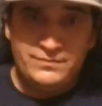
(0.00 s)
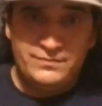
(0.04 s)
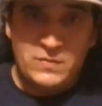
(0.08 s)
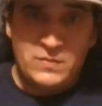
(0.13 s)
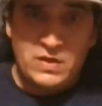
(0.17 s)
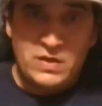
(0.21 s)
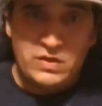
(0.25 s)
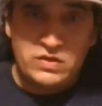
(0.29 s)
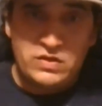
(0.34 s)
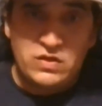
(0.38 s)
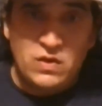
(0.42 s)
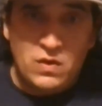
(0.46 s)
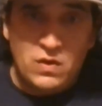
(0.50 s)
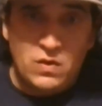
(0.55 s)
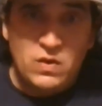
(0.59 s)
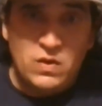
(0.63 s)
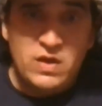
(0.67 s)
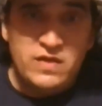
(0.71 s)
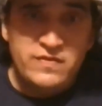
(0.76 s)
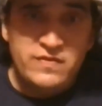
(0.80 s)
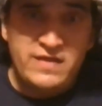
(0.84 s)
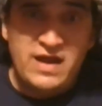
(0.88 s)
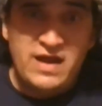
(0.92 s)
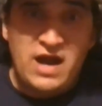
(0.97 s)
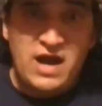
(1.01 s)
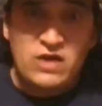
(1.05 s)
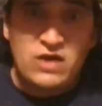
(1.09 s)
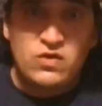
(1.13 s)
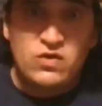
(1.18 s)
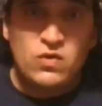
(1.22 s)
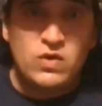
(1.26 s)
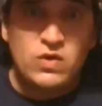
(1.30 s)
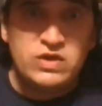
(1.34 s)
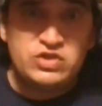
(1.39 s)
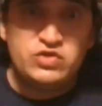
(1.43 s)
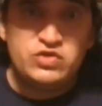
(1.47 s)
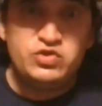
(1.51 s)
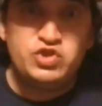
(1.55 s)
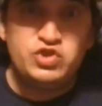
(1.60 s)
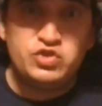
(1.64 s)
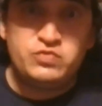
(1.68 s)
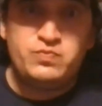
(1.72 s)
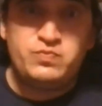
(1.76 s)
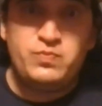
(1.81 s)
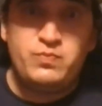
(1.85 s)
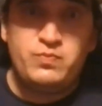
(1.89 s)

So they are going to just